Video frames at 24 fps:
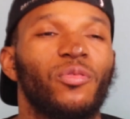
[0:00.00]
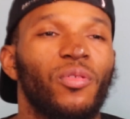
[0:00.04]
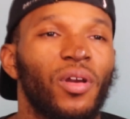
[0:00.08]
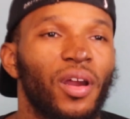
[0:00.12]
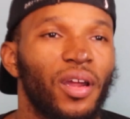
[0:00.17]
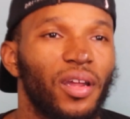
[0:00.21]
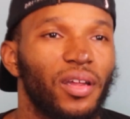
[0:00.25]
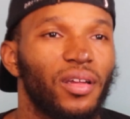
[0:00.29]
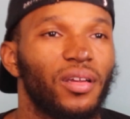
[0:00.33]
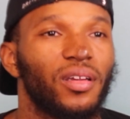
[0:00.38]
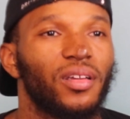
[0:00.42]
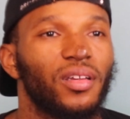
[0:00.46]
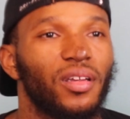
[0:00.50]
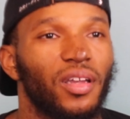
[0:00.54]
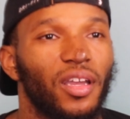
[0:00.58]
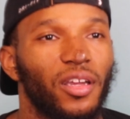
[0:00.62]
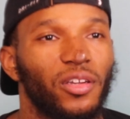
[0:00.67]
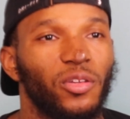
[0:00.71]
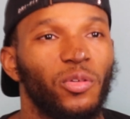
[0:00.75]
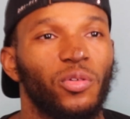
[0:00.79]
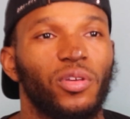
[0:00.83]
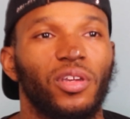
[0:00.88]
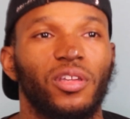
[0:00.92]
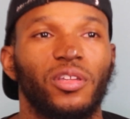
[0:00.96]
Right.
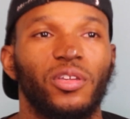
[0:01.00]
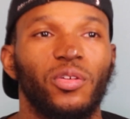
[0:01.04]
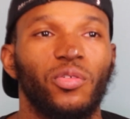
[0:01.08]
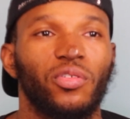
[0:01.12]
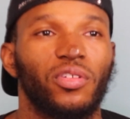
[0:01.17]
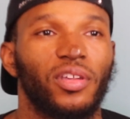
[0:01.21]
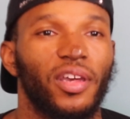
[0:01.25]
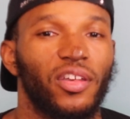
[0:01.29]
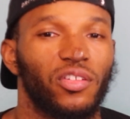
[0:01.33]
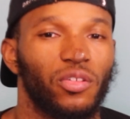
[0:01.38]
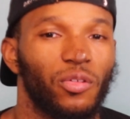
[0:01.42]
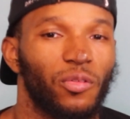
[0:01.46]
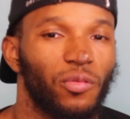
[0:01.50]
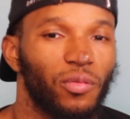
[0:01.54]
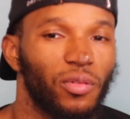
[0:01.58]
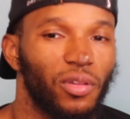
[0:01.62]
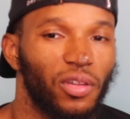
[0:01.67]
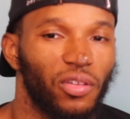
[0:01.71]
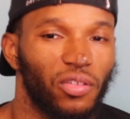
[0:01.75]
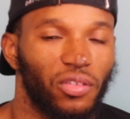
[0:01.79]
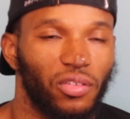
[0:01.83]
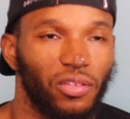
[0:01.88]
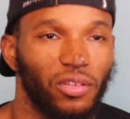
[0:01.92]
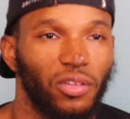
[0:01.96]
And you can use it
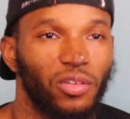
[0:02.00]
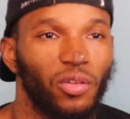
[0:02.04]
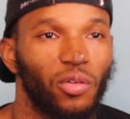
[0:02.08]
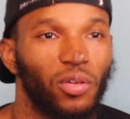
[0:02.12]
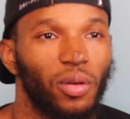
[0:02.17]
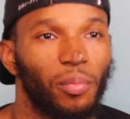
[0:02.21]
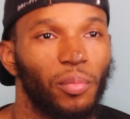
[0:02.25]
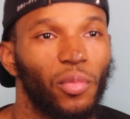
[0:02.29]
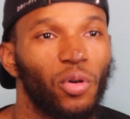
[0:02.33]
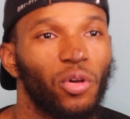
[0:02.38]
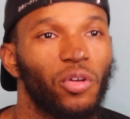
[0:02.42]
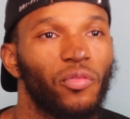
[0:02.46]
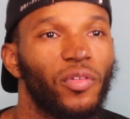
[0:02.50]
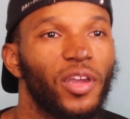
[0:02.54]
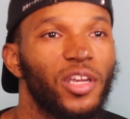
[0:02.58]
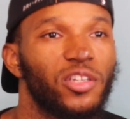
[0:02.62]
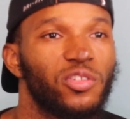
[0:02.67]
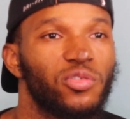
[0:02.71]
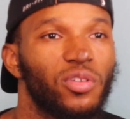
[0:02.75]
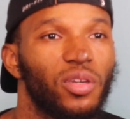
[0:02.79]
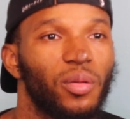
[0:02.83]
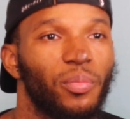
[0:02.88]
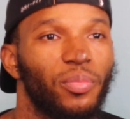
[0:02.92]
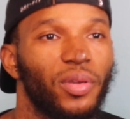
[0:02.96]
as you know, to
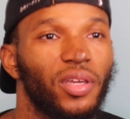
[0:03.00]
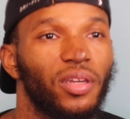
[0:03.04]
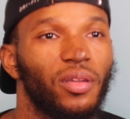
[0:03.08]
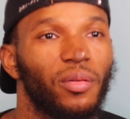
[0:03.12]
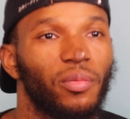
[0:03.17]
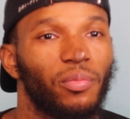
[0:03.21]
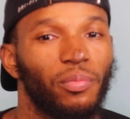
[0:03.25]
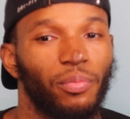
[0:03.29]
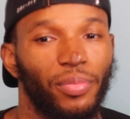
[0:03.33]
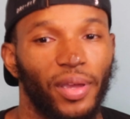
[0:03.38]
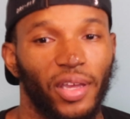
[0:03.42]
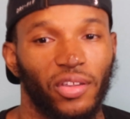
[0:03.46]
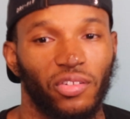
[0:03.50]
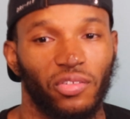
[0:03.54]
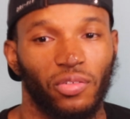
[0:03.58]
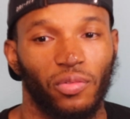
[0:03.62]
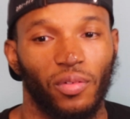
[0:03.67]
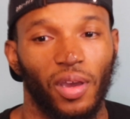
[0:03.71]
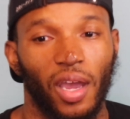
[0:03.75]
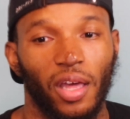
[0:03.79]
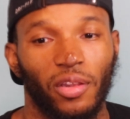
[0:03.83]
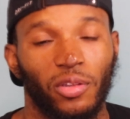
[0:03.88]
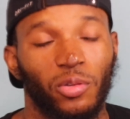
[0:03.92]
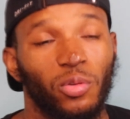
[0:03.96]
motivate you to be the best
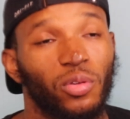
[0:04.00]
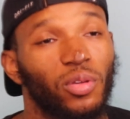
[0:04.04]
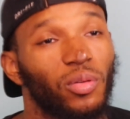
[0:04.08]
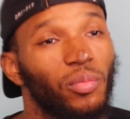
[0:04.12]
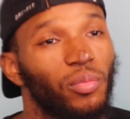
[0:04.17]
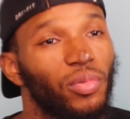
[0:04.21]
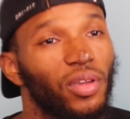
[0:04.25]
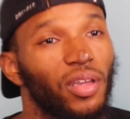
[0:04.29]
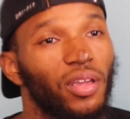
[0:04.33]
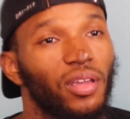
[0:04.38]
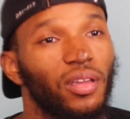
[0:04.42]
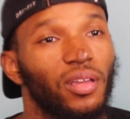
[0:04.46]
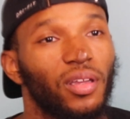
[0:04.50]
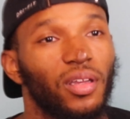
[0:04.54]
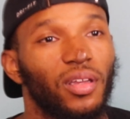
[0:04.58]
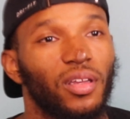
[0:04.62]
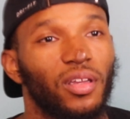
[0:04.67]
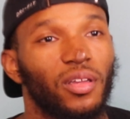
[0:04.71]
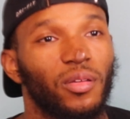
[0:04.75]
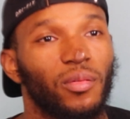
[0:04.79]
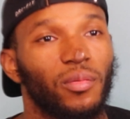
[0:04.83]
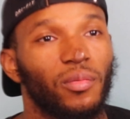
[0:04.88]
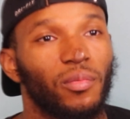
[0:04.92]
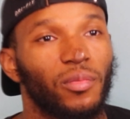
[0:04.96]
father you can be,
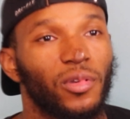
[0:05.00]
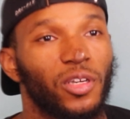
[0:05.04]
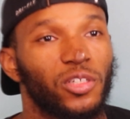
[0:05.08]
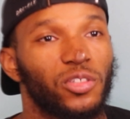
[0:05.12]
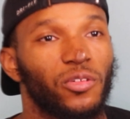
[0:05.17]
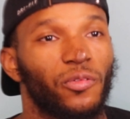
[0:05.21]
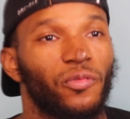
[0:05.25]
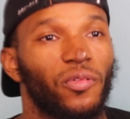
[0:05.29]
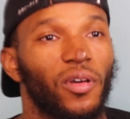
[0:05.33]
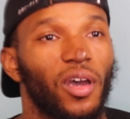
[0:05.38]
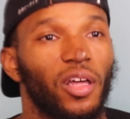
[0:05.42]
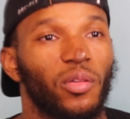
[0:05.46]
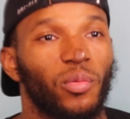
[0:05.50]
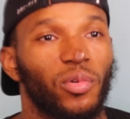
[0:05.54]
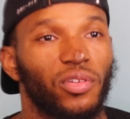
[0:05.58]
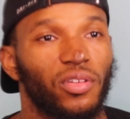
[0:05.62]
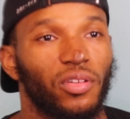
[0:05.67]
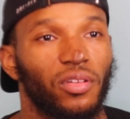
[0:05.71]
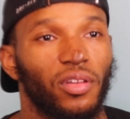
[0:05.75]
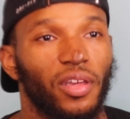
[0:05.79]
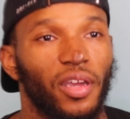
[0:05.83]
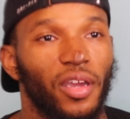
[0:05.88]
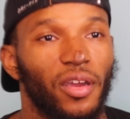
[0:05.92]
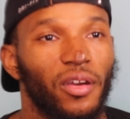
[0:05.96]
because your father
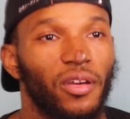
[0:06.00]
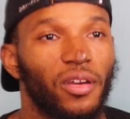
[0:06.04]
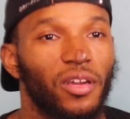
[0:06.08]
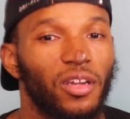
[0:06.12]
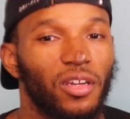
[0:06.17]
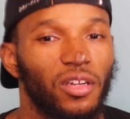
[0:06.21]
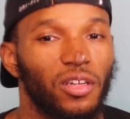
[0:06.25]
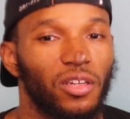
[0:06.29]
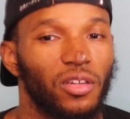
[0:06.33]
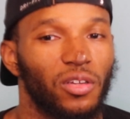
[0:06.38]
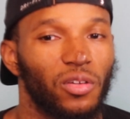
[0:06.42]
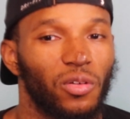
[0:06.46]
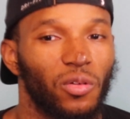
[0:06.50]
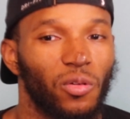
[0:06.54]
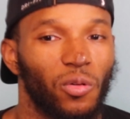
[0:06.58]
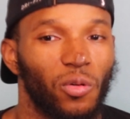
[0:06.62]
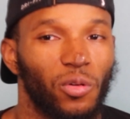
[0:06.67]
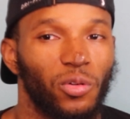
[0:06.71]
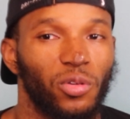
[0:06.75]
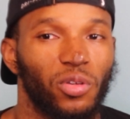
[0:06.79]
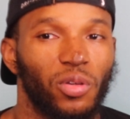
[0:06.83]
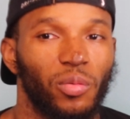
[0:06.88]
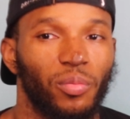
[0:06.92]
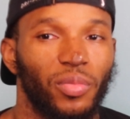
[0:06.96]
wasn't there,
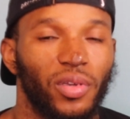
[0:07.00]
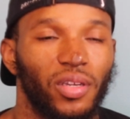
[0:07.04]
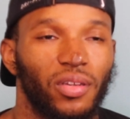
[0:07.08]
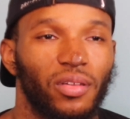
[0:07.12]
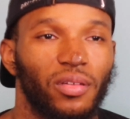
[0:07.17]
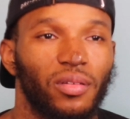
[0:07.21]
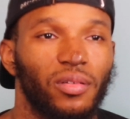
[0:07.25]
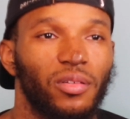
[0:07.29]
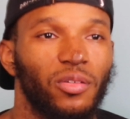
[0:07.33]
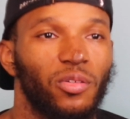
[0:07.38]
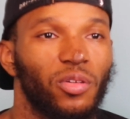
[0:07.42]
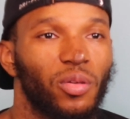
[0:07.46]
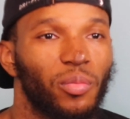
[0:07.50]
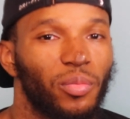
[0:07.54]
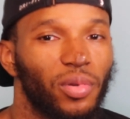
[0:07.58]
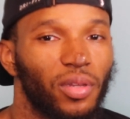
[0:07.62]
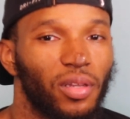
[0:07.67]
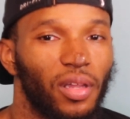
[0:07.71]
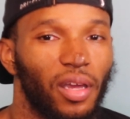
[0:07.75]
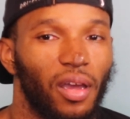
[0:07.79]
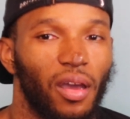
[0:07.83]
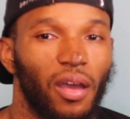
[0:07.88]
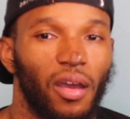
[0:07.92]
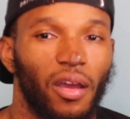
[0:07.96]
or you can be
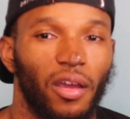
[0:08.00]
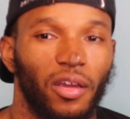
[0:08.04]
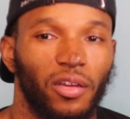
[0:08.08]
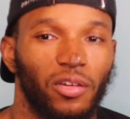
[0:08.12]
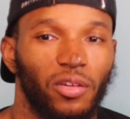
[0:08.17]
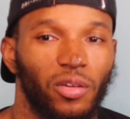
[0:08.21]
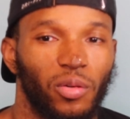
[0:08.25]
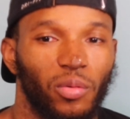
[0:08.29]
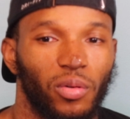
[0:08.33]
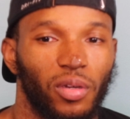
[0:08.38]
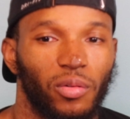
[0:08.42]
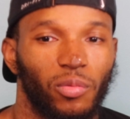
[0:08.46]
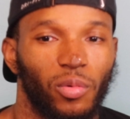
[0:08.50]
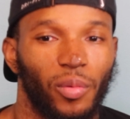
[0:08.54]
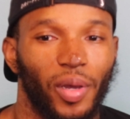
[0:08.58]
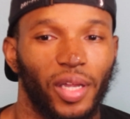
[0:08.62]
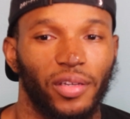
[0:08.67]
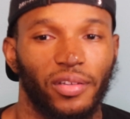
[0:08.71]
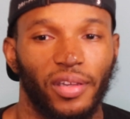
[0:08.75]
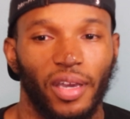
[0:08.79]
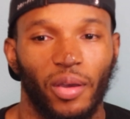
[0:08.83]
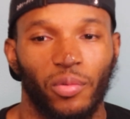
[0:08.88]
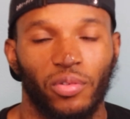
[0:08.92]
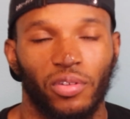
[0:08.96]
like, all right, you know what, but
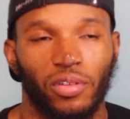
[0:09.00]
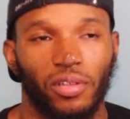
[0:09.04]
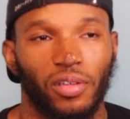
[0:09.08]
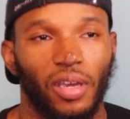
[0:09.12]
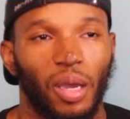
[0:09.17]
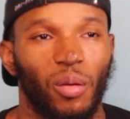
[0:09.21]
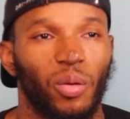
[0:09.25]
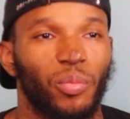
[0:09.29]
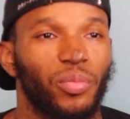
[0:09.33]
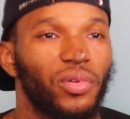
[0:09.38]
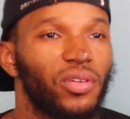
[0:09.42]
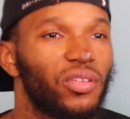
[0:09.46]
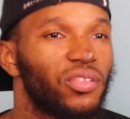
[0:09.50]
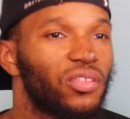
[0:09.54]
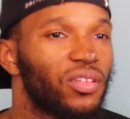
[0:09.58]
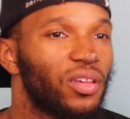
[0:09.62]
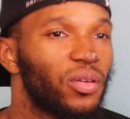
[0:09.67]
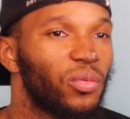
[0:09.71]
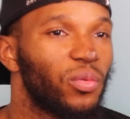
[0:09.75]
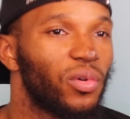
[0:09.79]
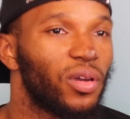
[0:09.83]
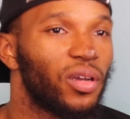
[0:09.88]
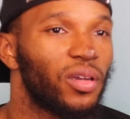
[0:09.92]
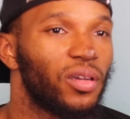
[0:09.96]
my dad wasn't there, I'm gonna be the
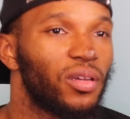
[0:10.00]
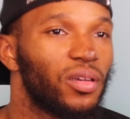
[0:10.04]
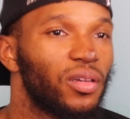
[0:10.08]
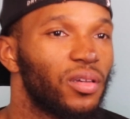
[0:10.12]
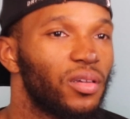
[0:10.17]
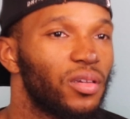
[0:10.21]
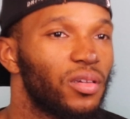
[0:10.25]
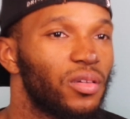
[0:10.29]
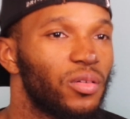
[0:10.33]
same way.